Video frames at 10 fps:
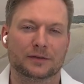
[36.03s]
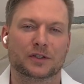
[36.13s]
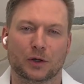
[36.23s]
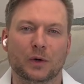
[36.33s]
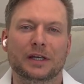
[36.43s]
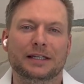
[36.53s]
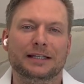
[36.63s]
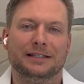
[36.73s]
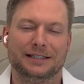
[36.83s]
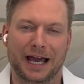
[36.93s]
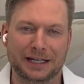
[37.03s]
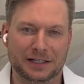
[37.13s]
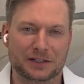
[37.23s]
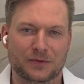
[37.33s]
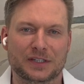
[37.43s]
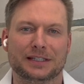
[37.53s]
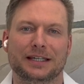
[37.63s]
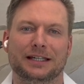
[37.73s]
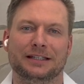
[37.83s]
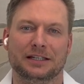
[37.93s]
So tightness of the
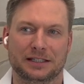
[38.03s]
skin,